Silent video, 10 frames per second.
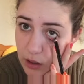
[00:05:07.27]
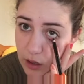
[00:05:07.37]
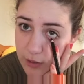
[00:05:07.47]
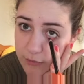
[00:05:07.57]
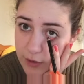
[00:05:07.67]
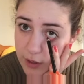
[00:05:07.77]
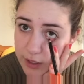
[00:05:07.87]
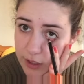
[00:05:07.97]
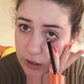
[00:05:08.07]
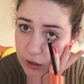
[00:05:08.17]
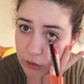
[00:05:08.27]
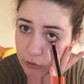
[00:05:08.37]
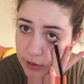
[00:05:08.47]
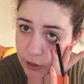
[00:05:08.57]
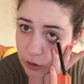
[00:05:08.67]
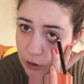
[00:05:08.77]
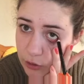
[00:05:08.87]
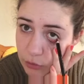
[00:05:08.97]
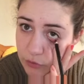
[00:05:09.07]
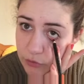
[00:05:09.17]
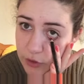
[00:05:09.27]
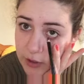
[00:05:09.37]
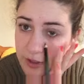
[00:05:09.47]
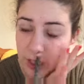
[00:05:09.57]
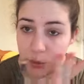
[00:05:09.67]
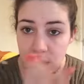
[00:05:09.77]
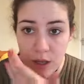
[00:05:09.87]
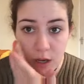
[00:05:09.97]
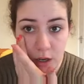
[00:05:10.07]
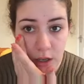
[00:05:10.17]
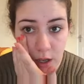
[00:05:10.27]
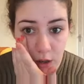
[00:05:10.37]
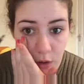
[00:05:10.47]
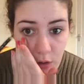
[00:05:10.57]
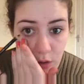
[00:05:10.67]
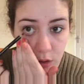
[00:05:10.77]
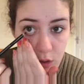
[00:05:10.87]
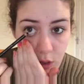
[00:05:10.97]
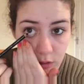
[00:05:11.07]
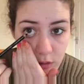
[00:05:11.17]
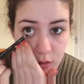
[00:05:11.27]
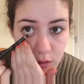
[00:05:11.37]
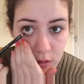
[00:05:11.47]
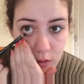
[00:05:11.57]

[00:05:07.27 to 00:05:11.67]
I feel like I look really odd with just liquid eyeliner and not coral,